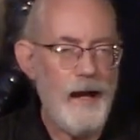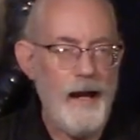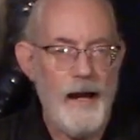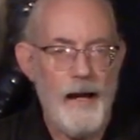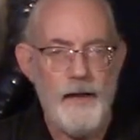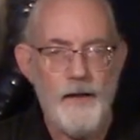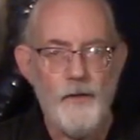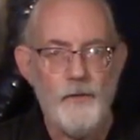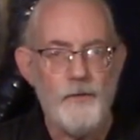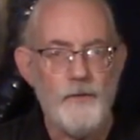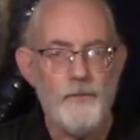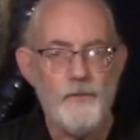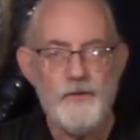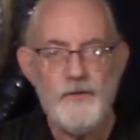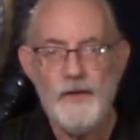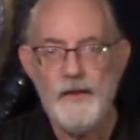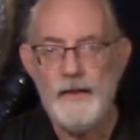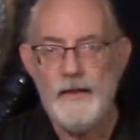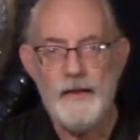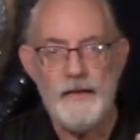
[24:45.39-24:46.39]
I don't
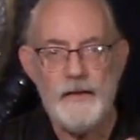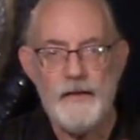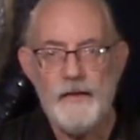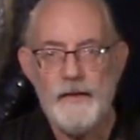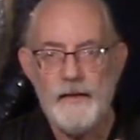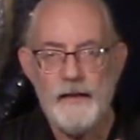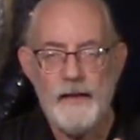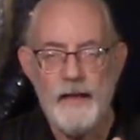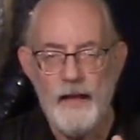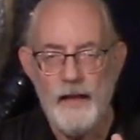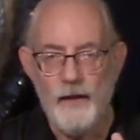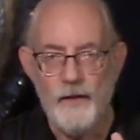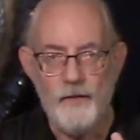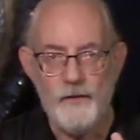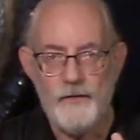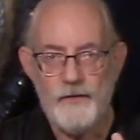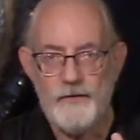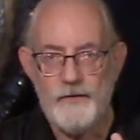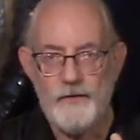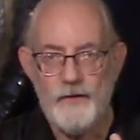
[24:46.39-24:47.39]
use anything
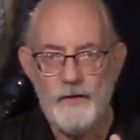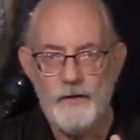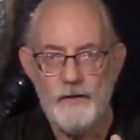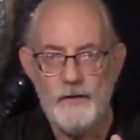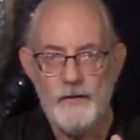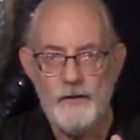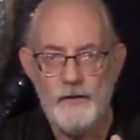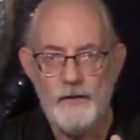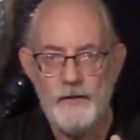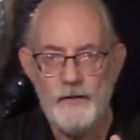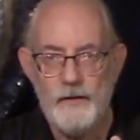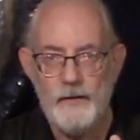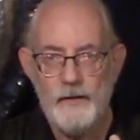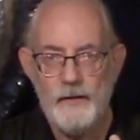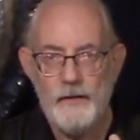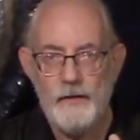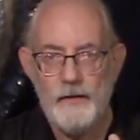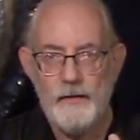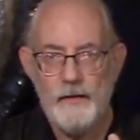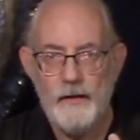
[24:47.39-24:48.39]
else
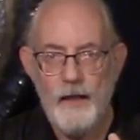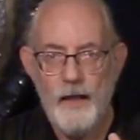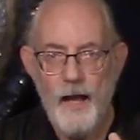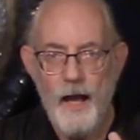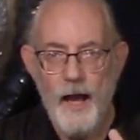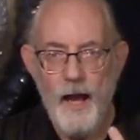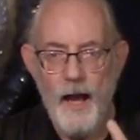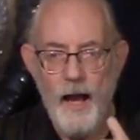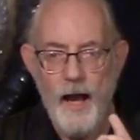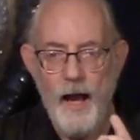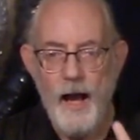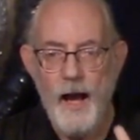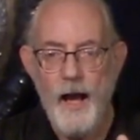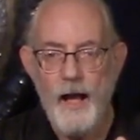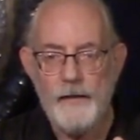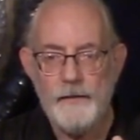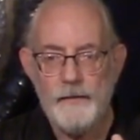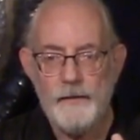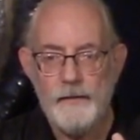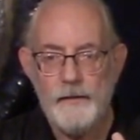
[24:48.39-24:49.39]

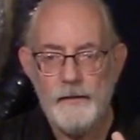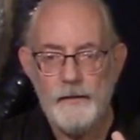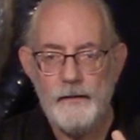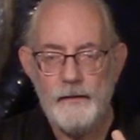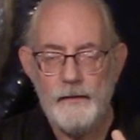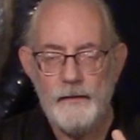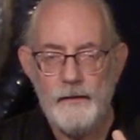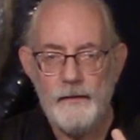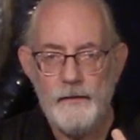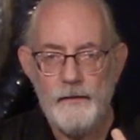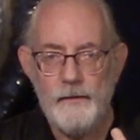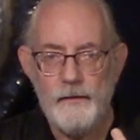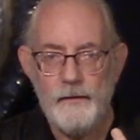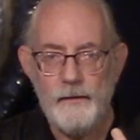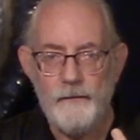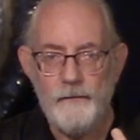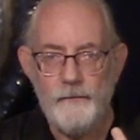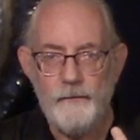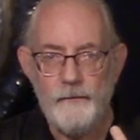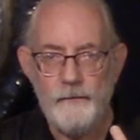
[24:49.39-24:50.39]
on the